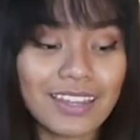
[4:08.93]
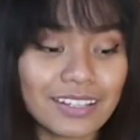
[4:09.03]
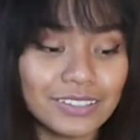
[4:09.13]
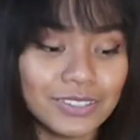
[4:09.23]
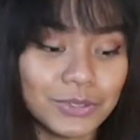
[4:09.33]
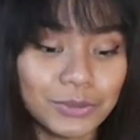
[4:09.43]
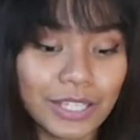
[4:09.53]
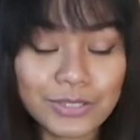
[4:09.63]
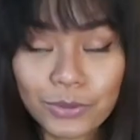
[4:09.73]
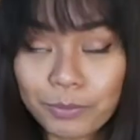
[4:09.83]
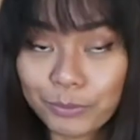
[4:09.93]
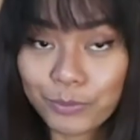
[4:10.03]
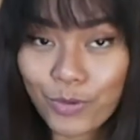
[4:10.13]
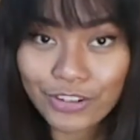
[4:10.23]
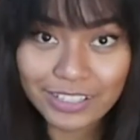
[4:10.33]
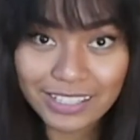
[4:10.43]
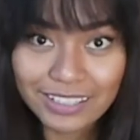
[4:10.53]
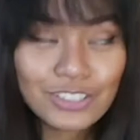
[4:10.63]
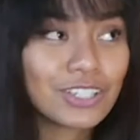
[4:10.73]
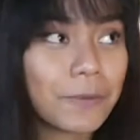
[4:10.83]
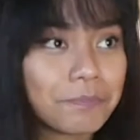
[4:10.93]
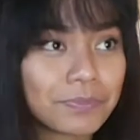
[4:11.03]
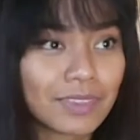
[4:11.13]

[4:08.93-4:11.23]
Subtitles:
and you get to open one each,